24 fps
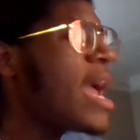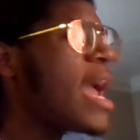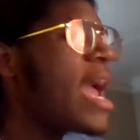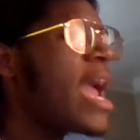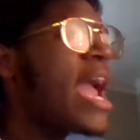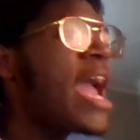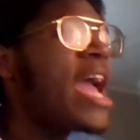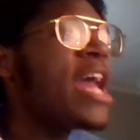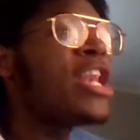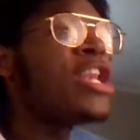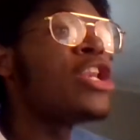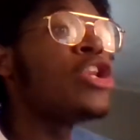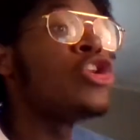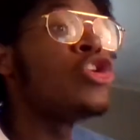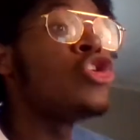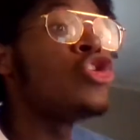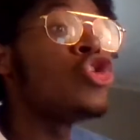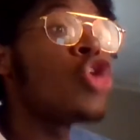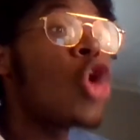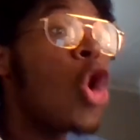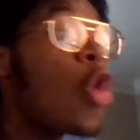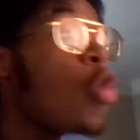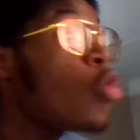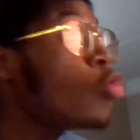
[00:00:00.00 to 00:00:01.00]
and
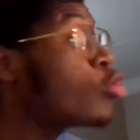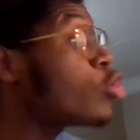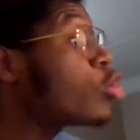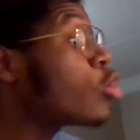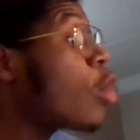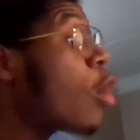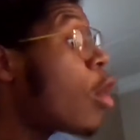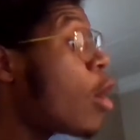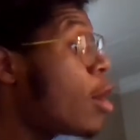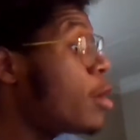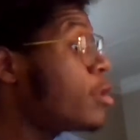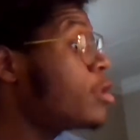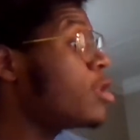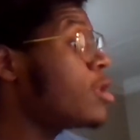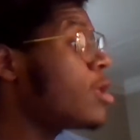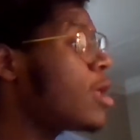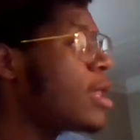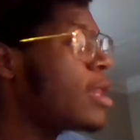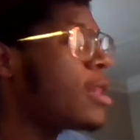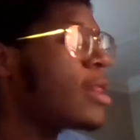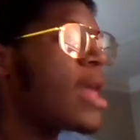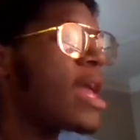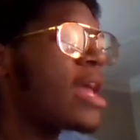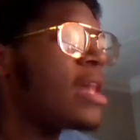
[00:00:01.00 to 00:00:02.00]
no charge
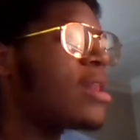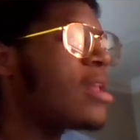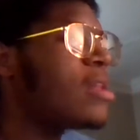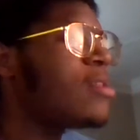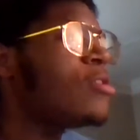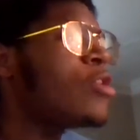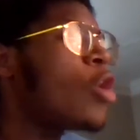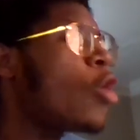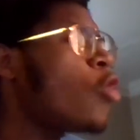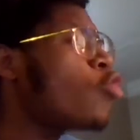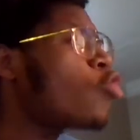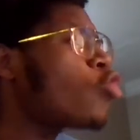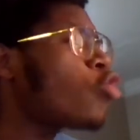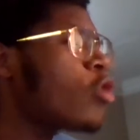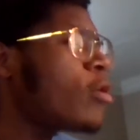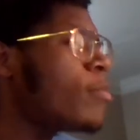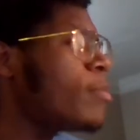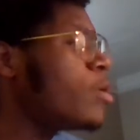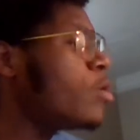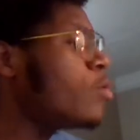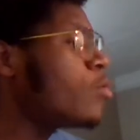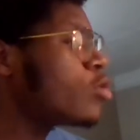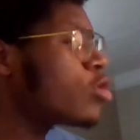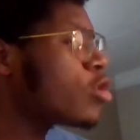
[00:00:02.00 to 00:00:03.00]
and no
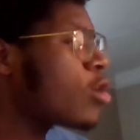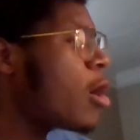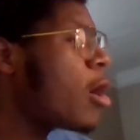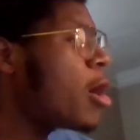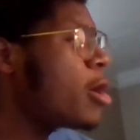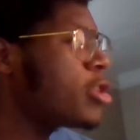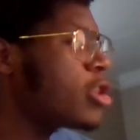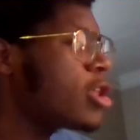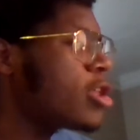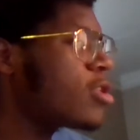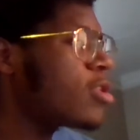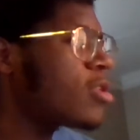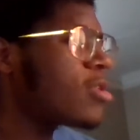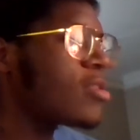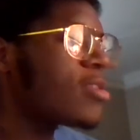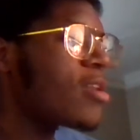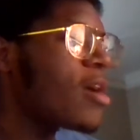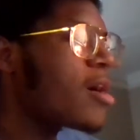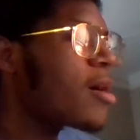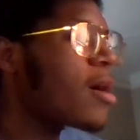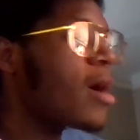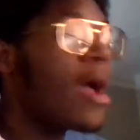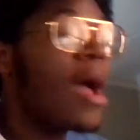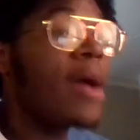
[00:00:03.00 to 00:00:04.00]
criminal charges
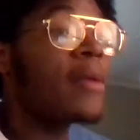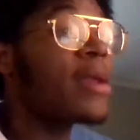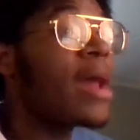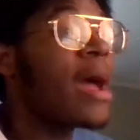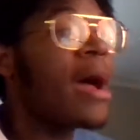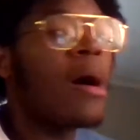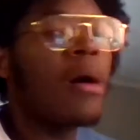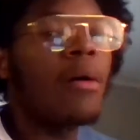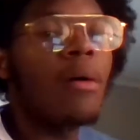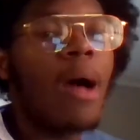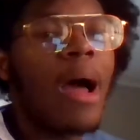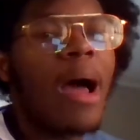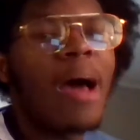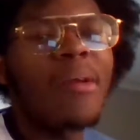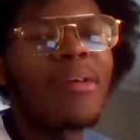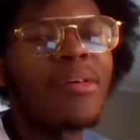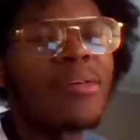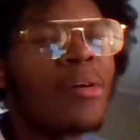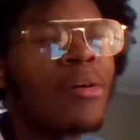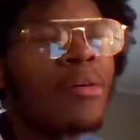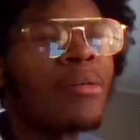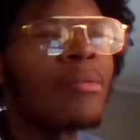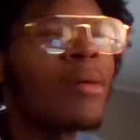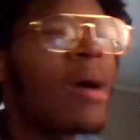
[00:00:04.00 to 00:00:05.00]
stuck. Now I don't
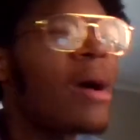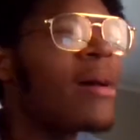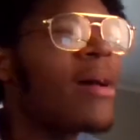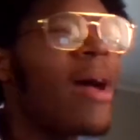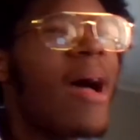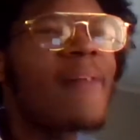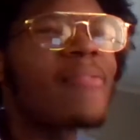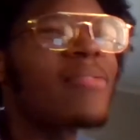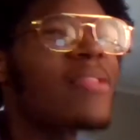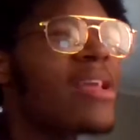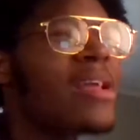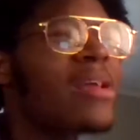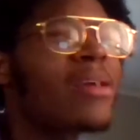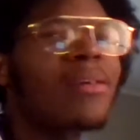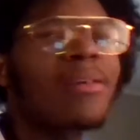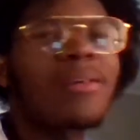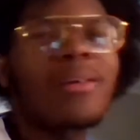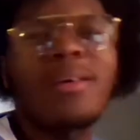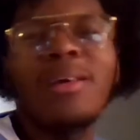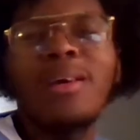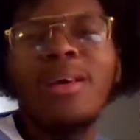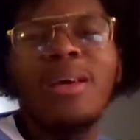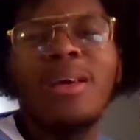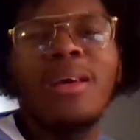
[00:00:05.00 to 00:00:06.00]
know. I think.